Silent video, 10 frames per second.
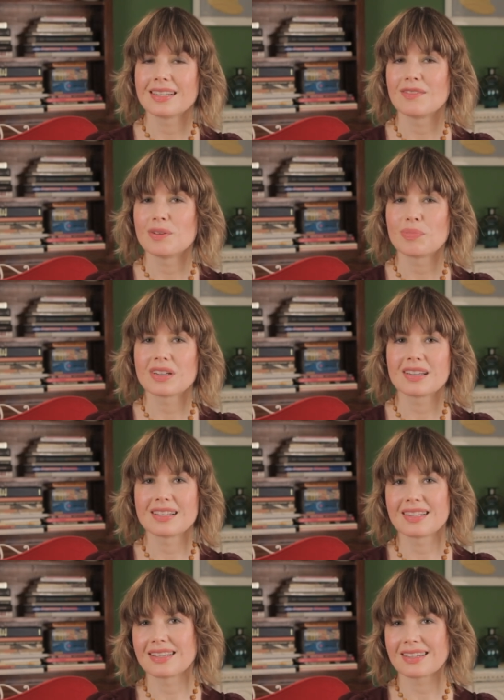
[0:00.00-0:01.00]
If you put it
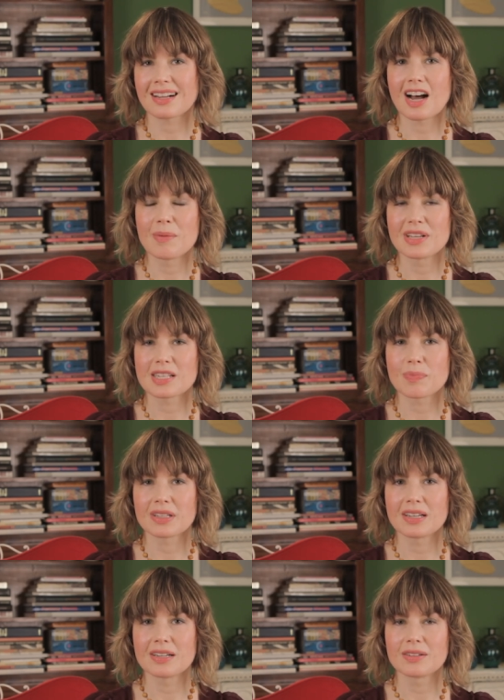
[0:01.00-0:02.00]
in the comments
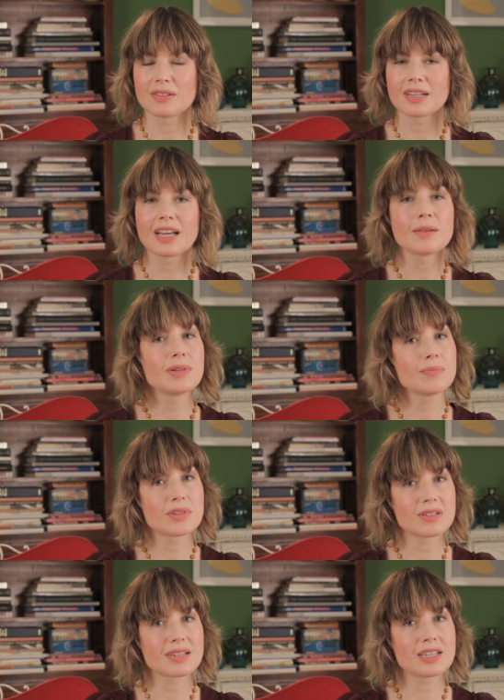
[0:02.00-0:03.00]
below, I'd be
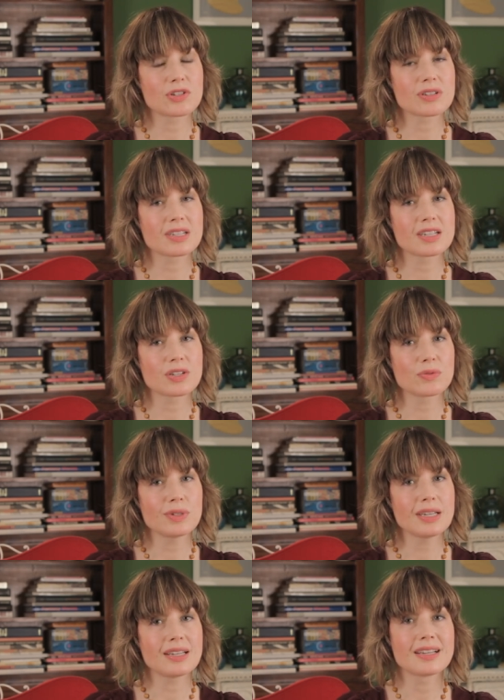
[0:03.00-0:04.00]
most interested to
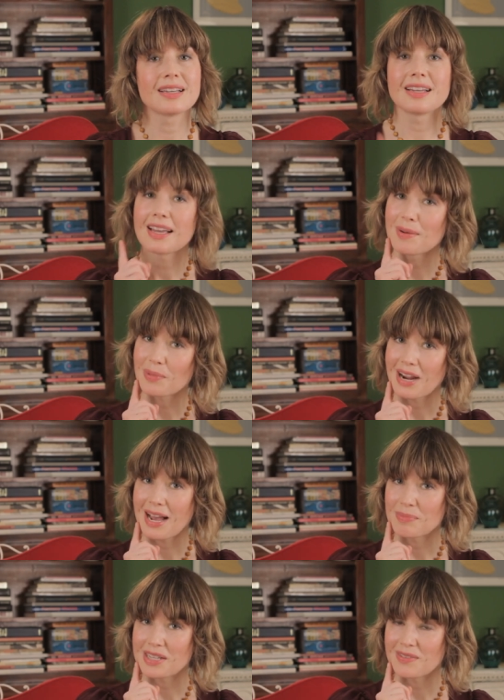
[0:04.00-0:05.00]
read and
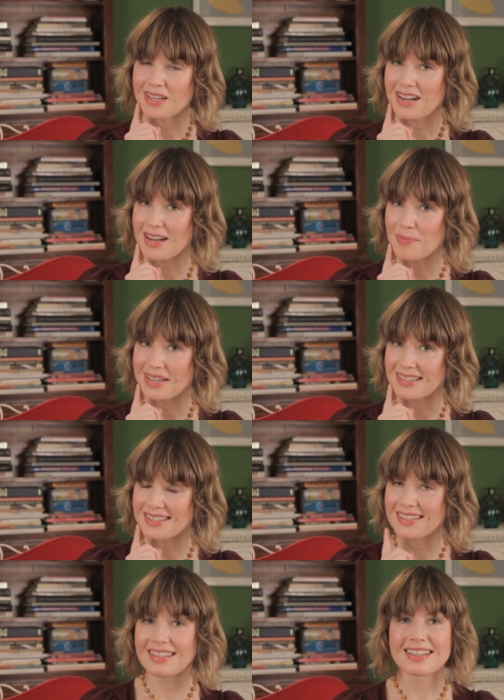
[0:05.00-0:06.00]
perhaps even comment.
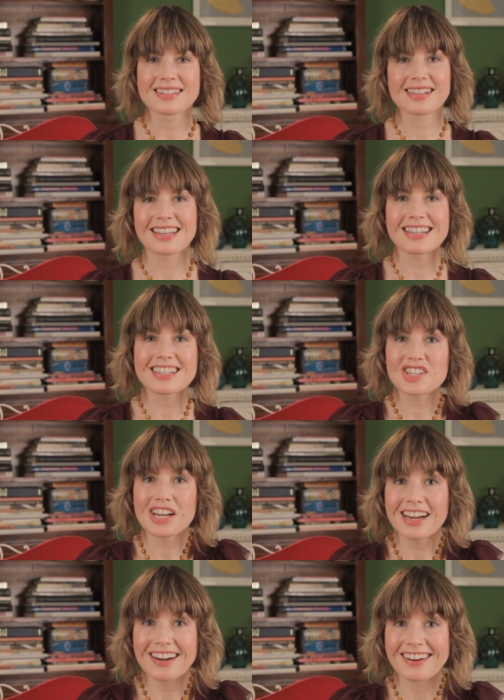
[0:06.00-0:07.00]
So let's
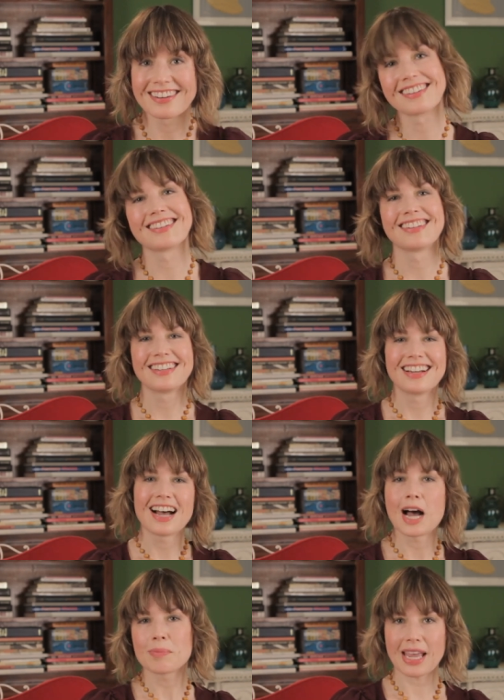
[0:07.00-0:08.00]
share.
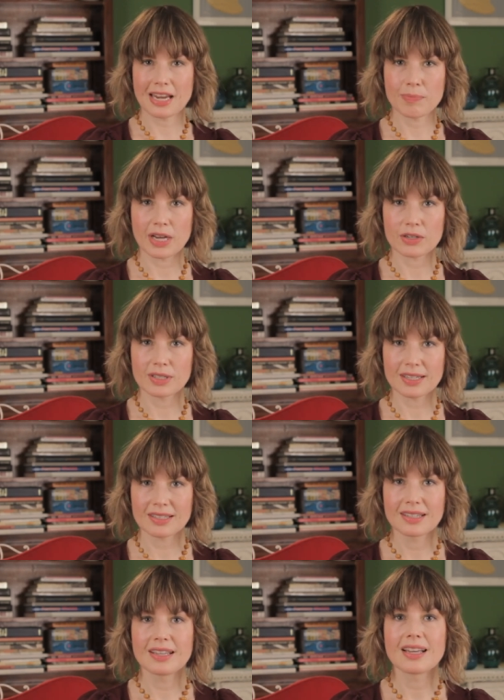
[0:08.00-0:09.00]
I'm Katie Puckrik,
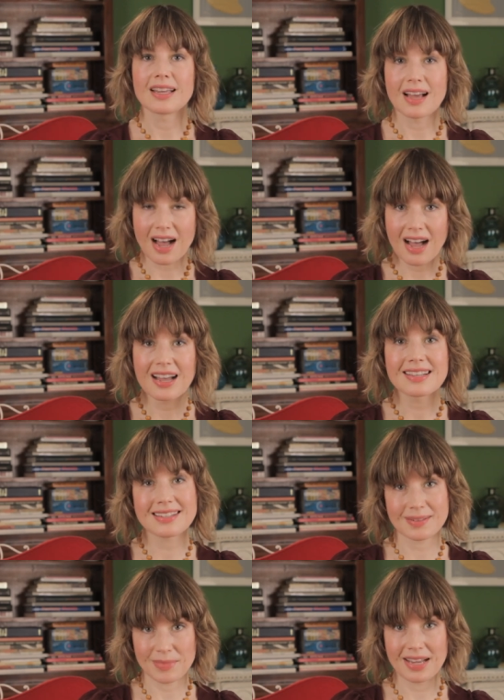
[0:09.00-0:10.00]
and I
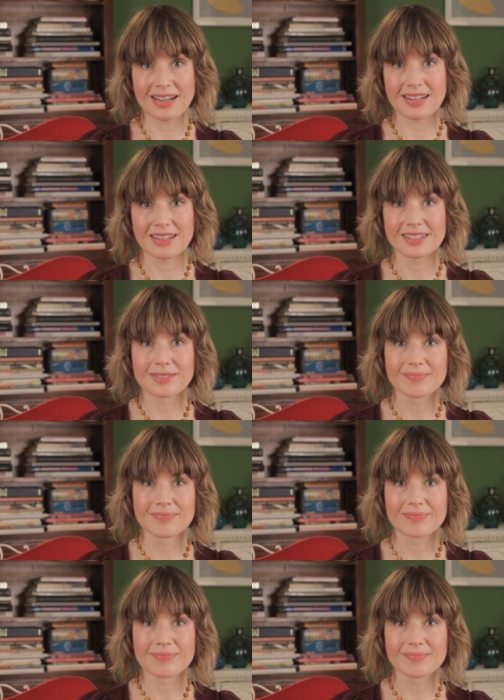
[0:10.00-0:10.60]
smell.